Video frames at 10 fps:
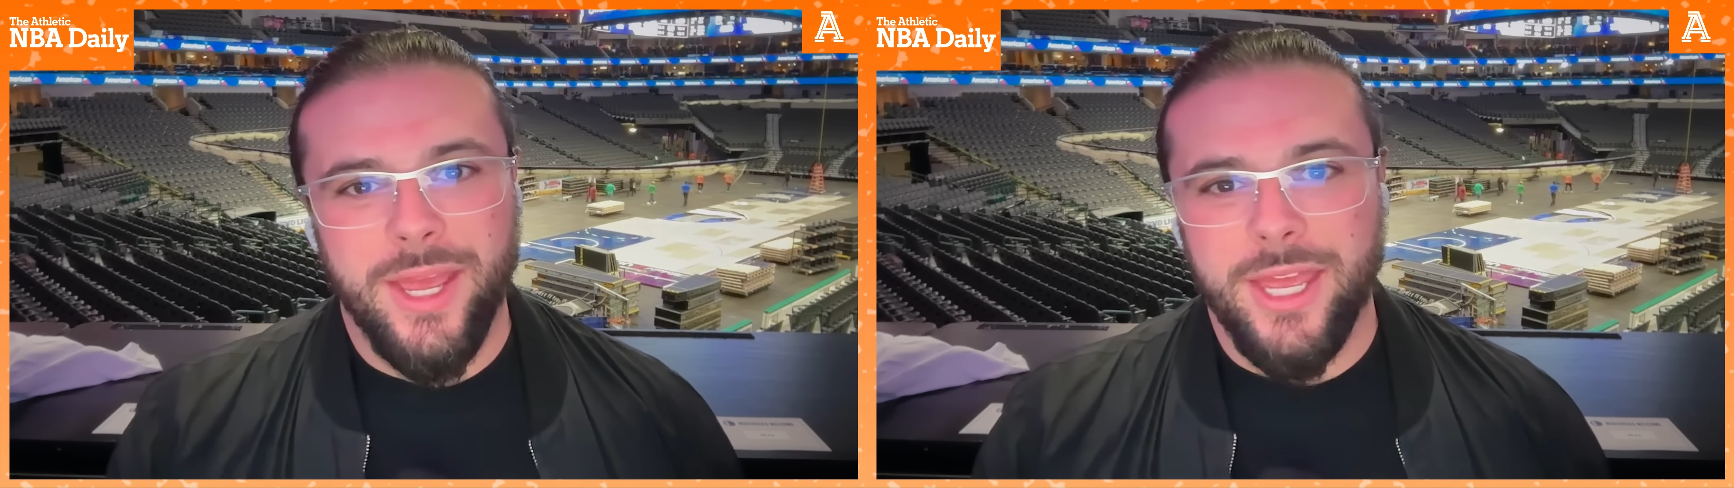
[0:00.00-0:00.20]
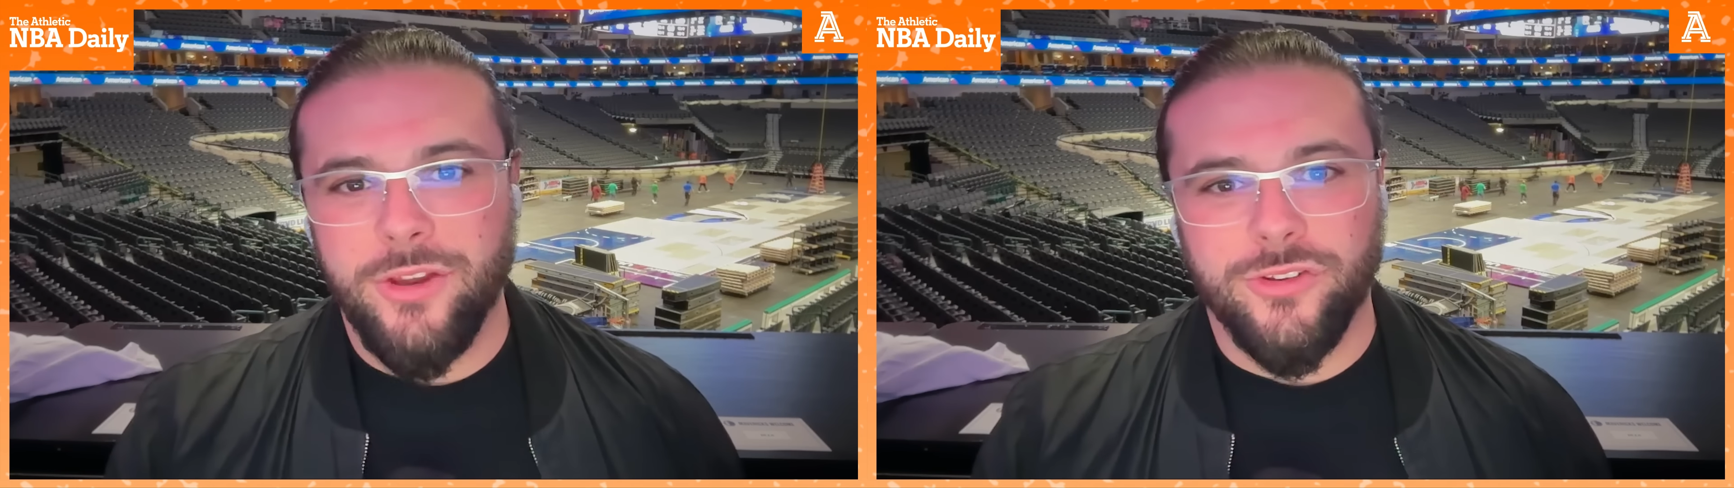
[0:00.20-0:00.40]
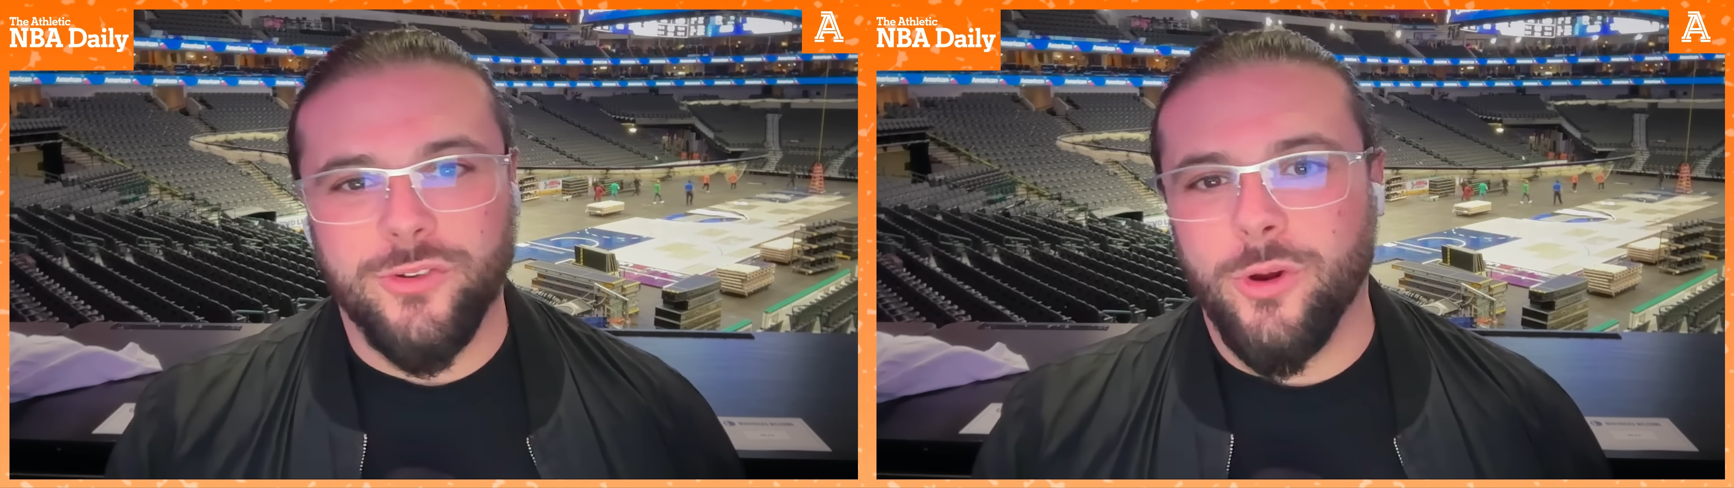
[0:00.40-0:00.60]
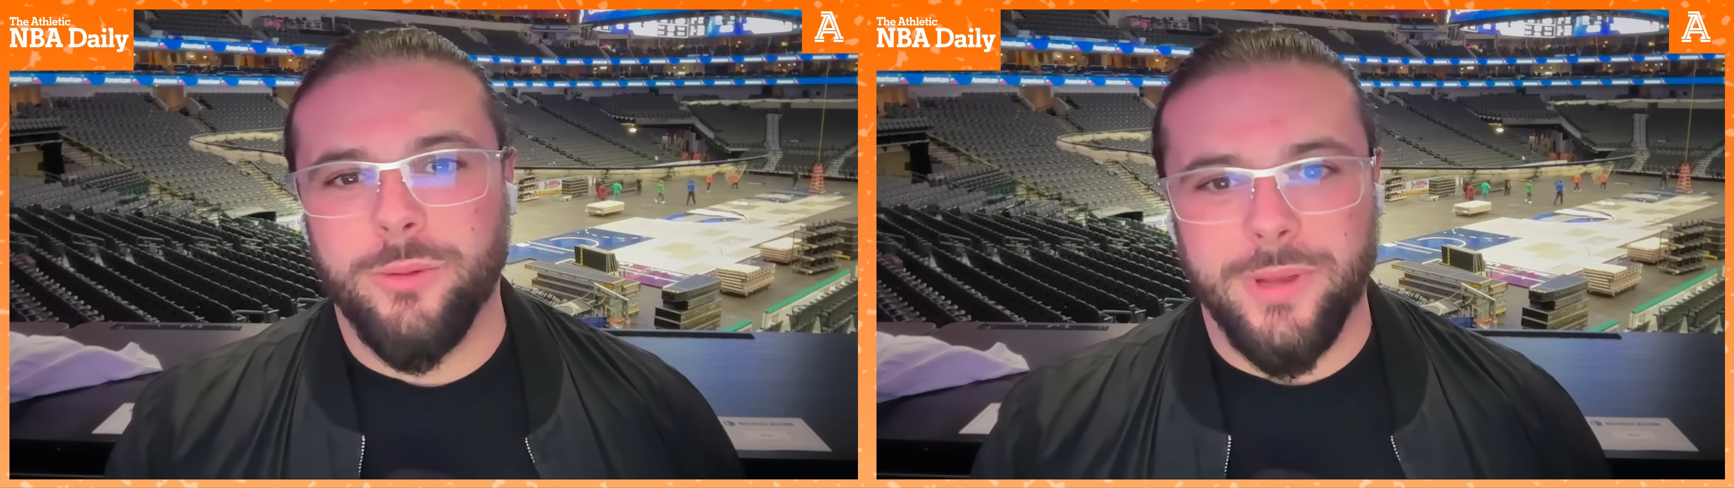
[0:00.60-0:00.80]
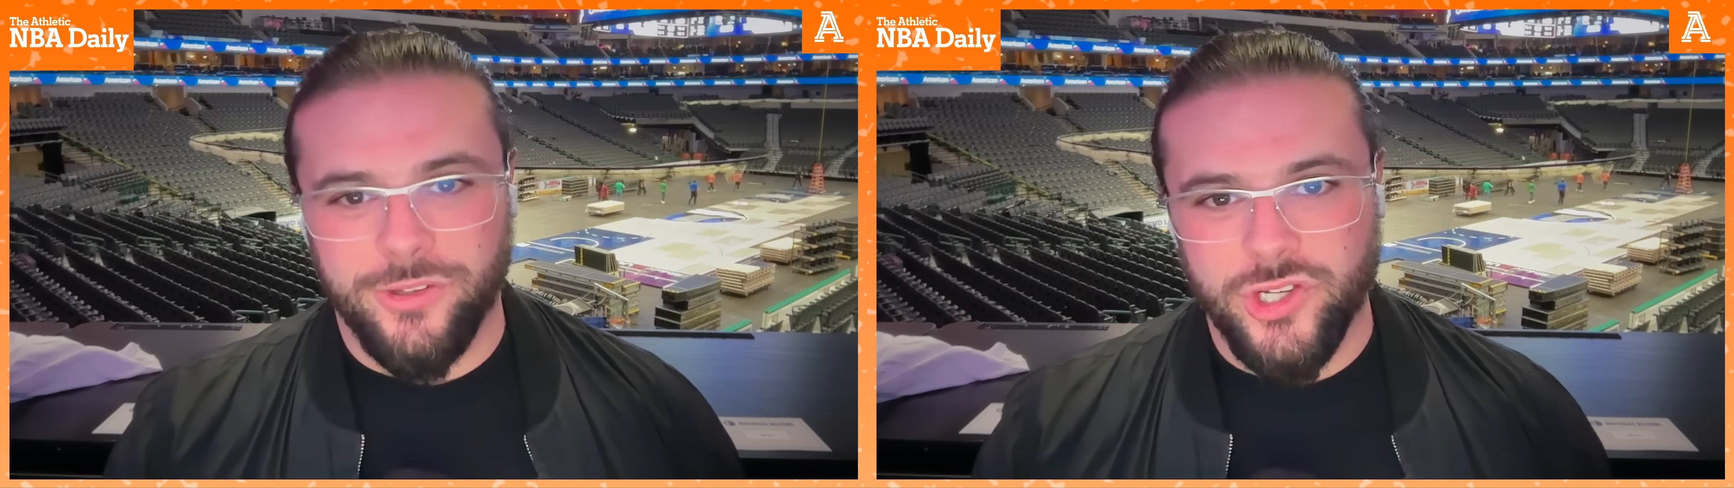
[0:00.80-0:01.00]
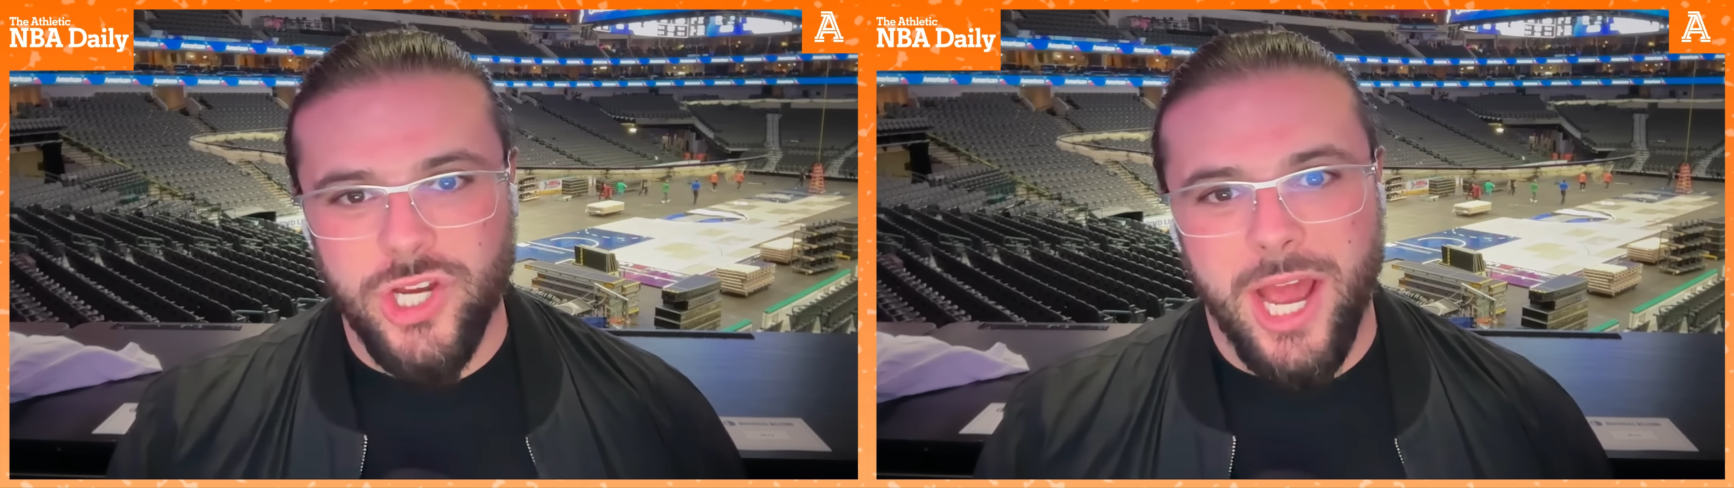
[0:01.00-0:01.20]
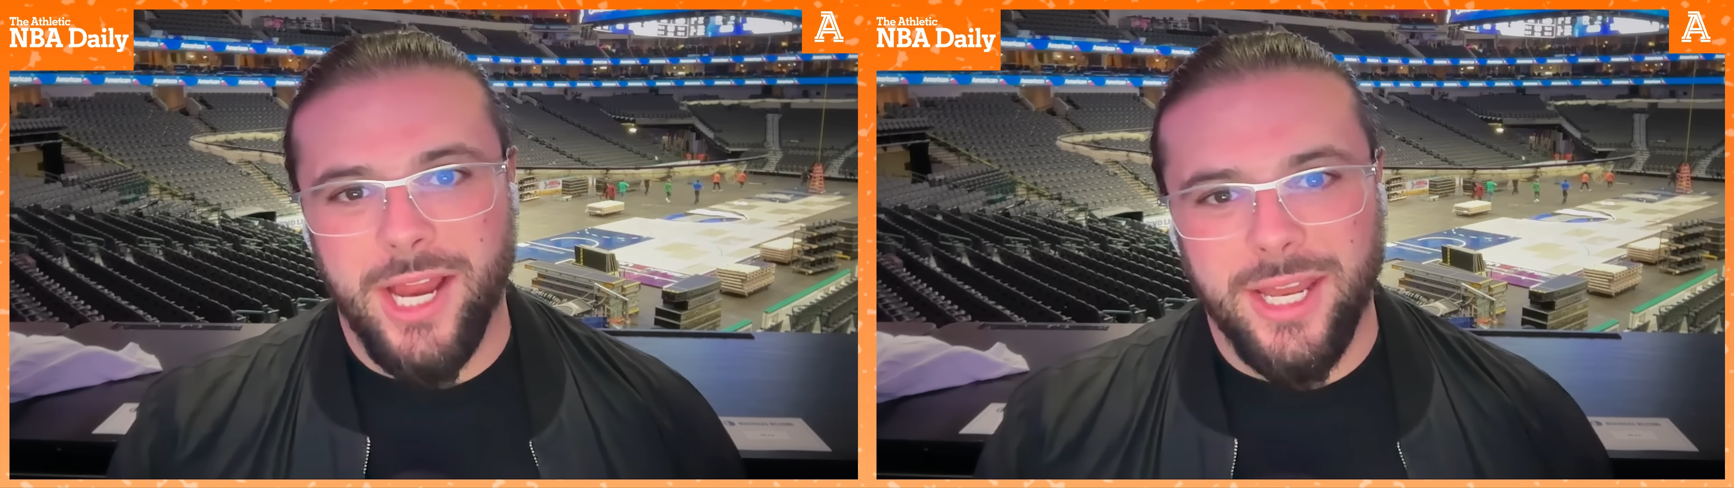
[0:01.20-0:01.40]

He just couldn't miss a shot.